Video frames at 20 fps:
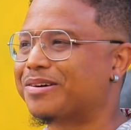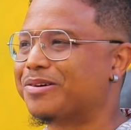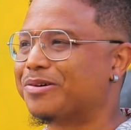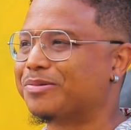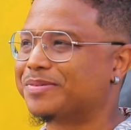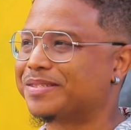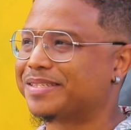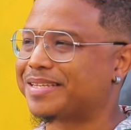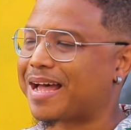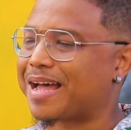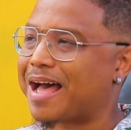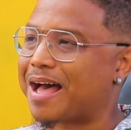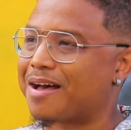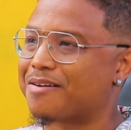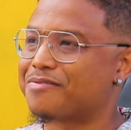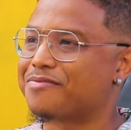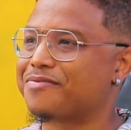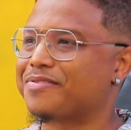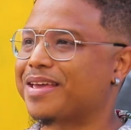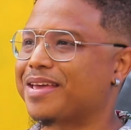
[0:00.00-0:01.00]
hopes to
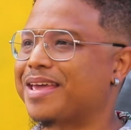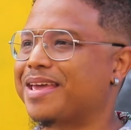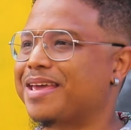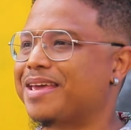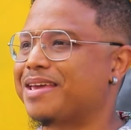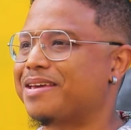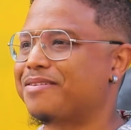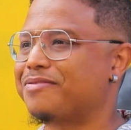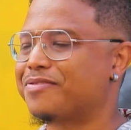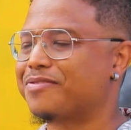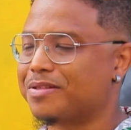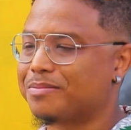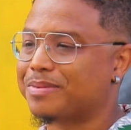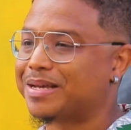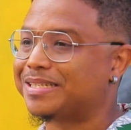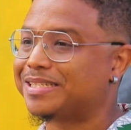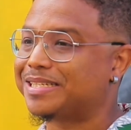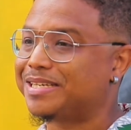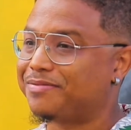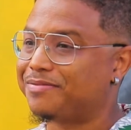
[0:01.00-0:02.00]
have a film
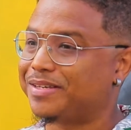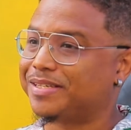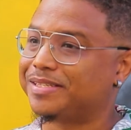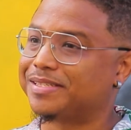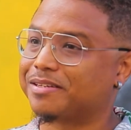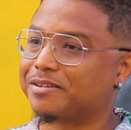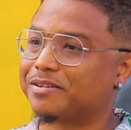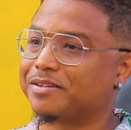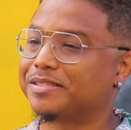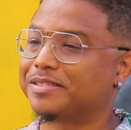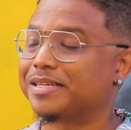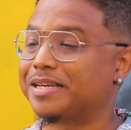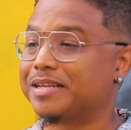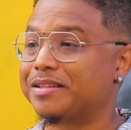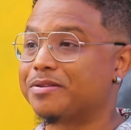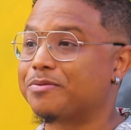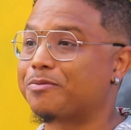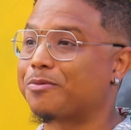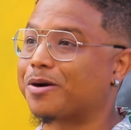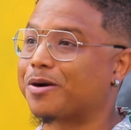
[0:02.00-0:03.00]
and TV series
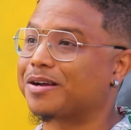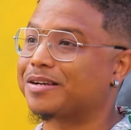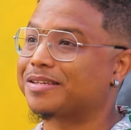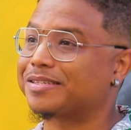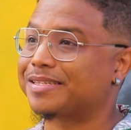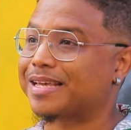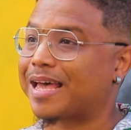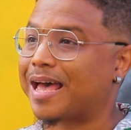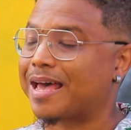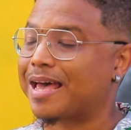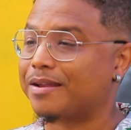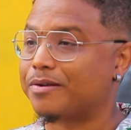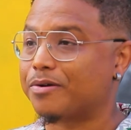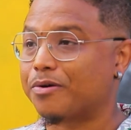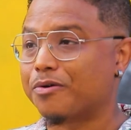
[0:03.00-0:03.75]
in the works, and